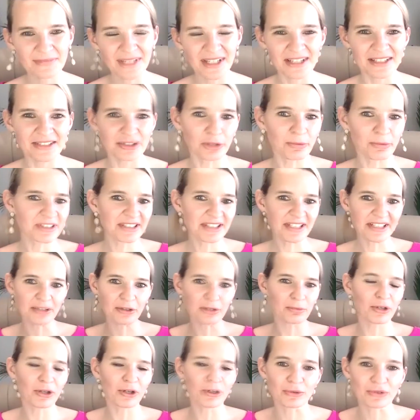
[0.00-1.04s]
It's almost like a
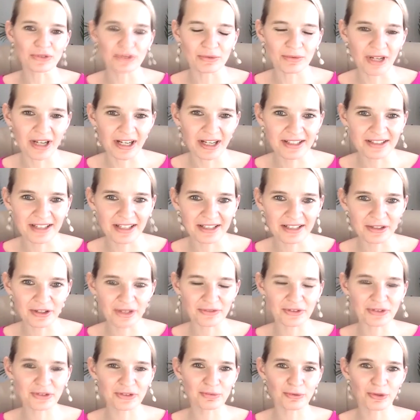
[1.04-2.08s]
rose, right? Like you
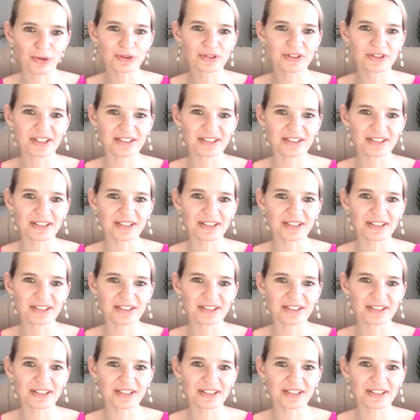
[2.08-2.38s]
have this rose